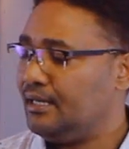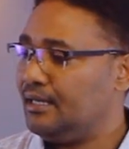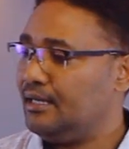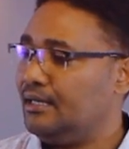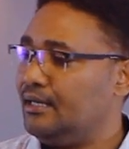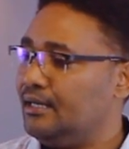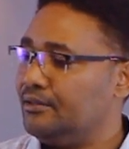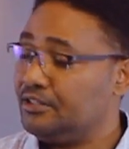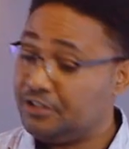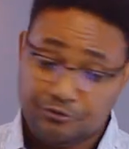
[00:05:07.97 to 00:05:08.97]

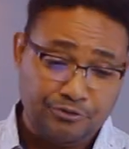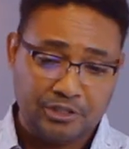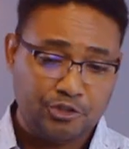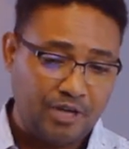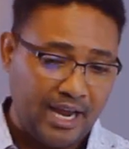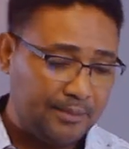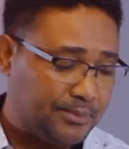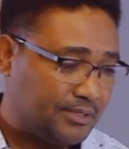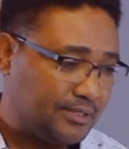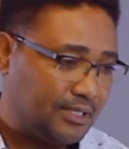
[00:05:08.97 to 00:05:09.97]
the different
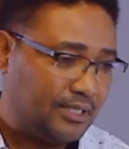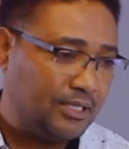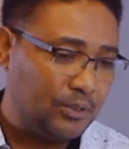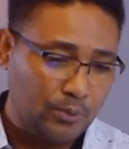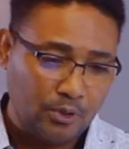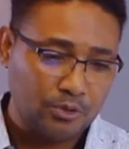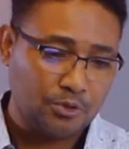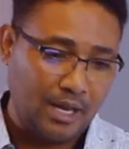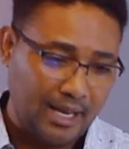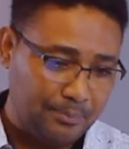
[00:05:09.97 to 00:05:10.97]
tribes will
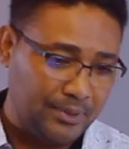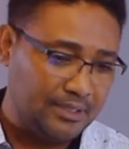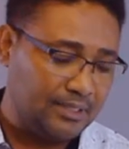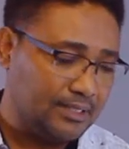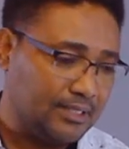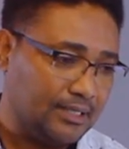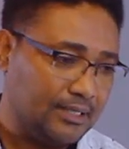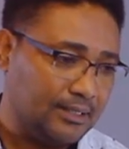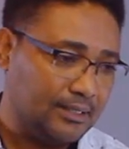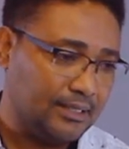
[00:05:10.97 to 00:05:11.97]
also happen,
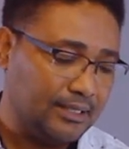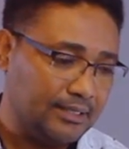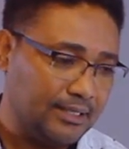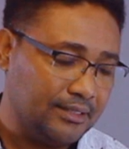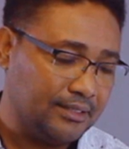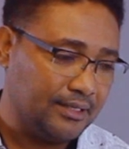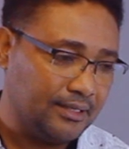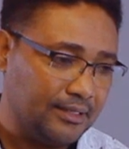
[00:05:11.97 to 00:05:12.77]
and